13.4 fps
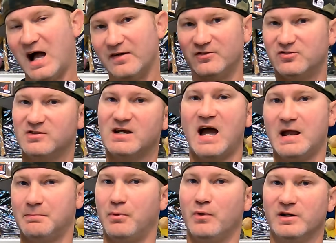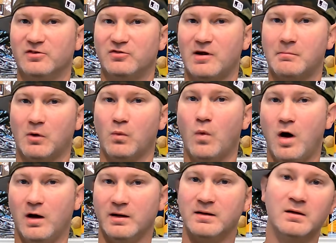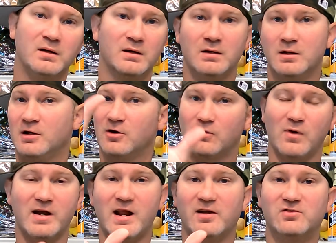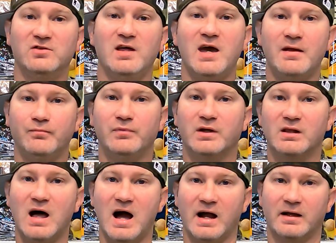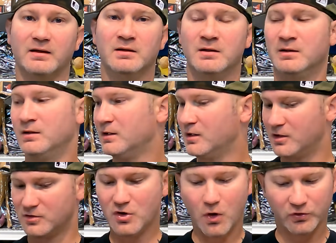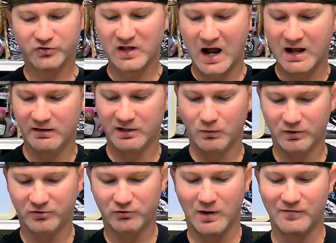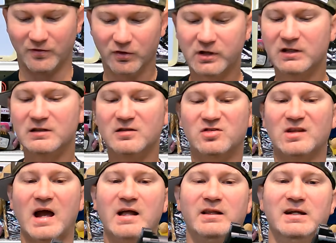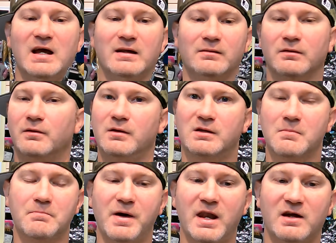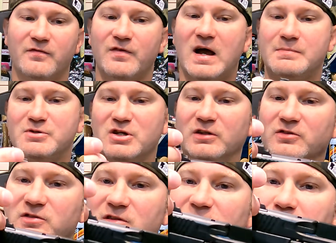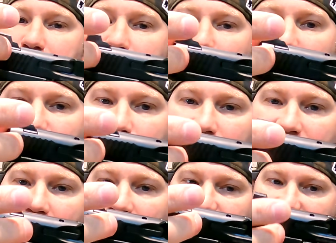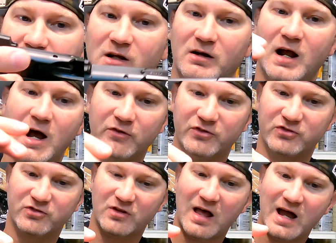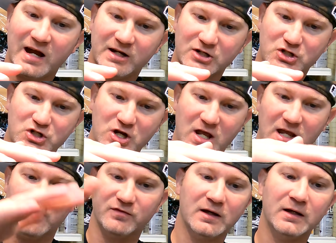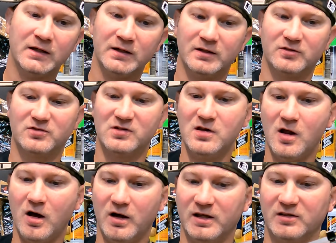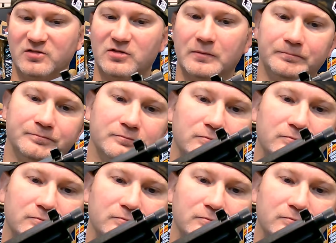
Obviously, Hi-Point is number one. Right next to that, the Glock. No styling whatsoever. Look at the styling on, like, competitive options. These beautiful cuts in there. How the slide is shaped. It's nice.